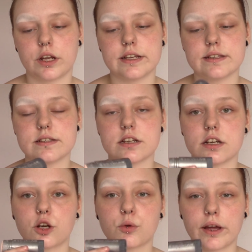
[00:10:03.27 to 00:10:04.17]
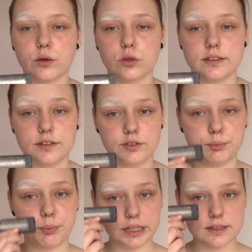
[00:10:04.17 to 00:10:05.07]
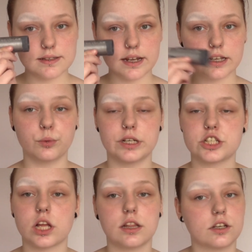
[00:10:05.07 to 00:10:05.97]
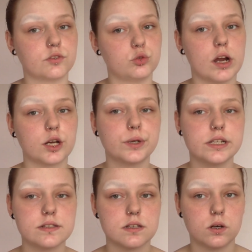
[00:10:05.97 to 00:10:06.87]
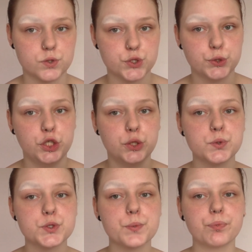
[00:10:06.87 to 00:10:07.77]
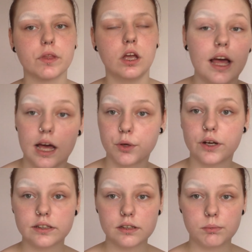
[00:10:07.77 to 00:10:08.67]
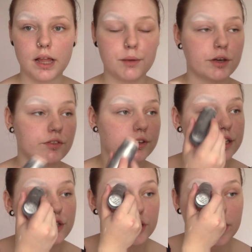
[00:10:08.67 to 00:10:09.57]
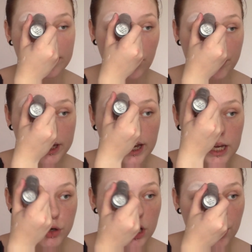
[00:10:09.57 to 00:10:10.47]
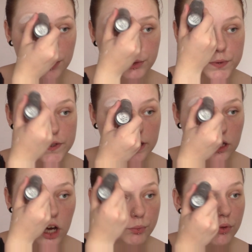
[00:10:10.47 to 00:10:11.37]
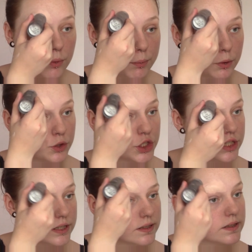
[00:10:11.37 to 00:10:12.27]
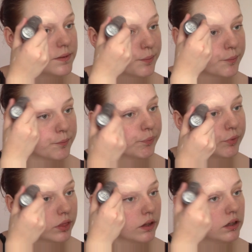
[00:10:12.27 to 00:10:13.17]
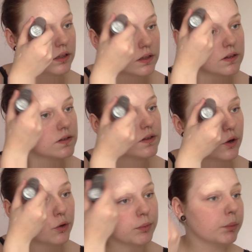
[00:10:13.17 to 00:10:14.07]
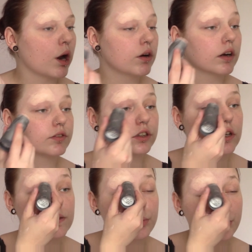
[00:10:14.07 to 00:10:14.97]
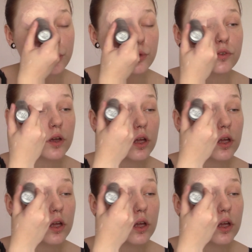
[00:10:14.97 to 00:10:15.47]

is the Crayola TV paint stick, which a lot of drag queens also use. I'm going to apply my foundation, and on my eyebrow I'm using upward motions so my brow cover doesn't move.